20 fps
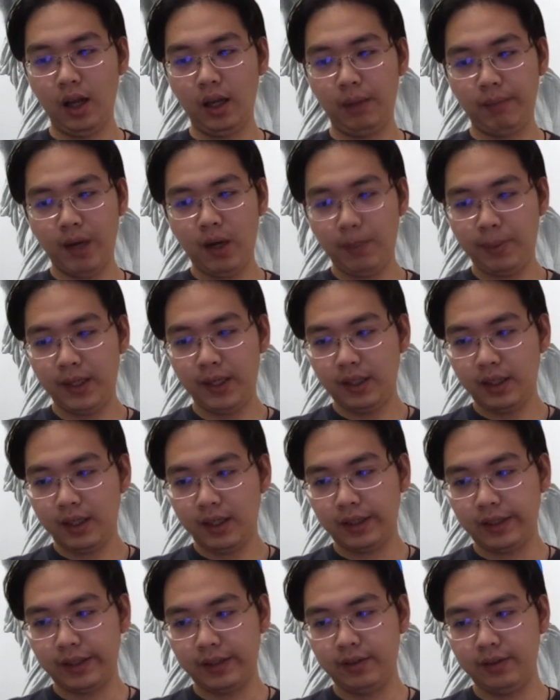in my opinion,
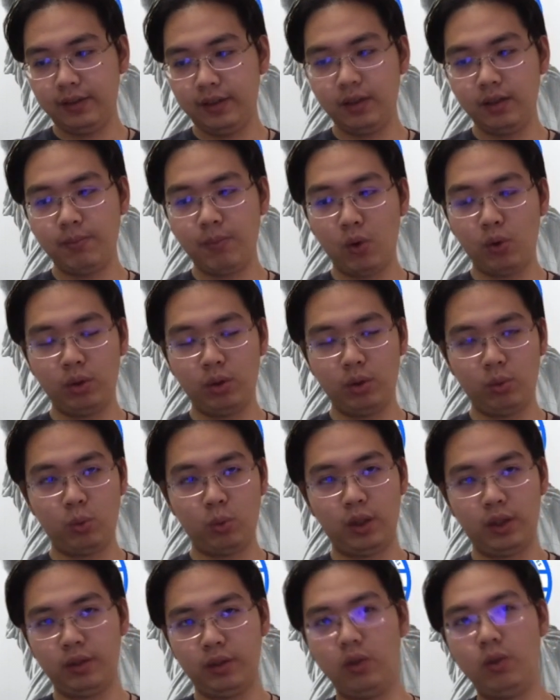I guess this model
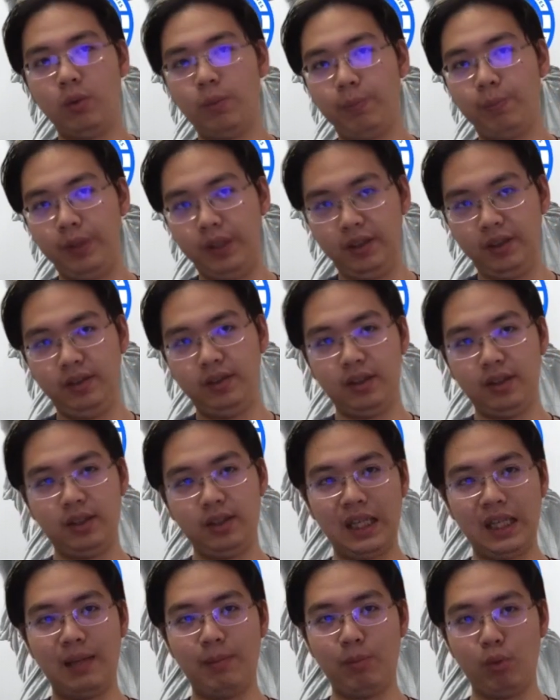will be
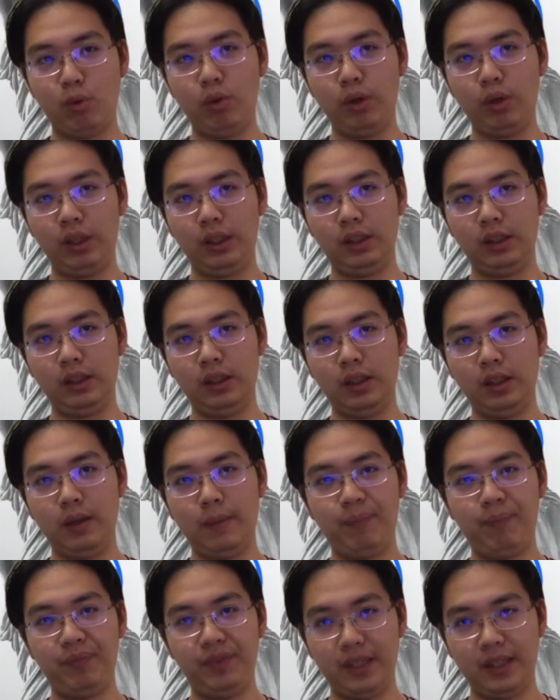sustainable in
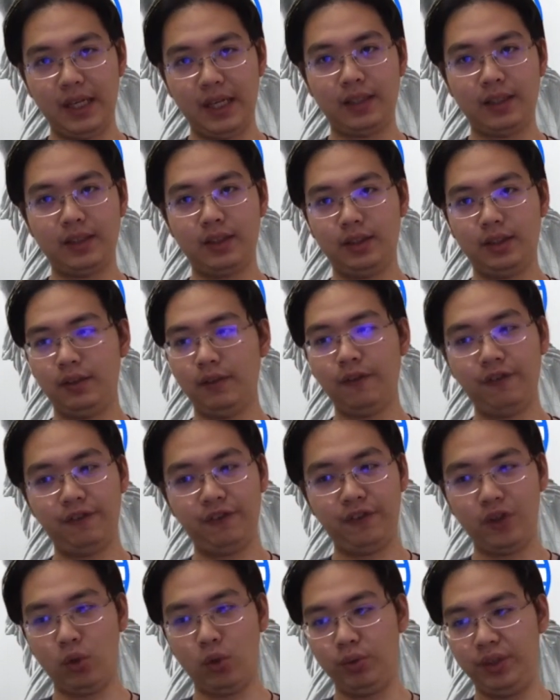the next
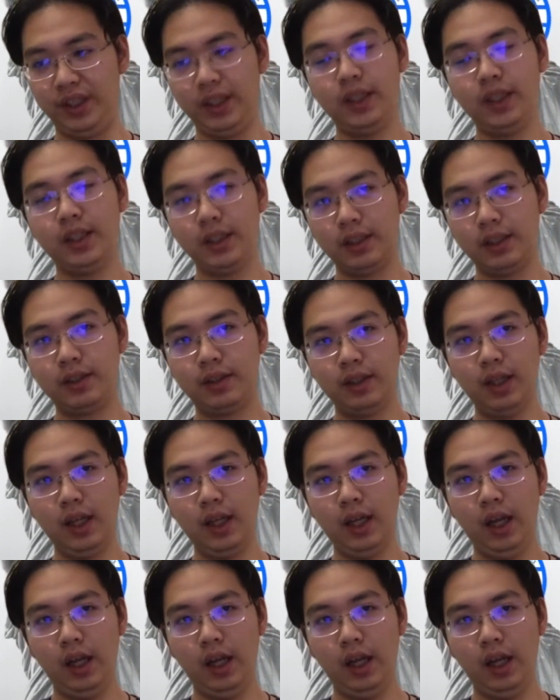few years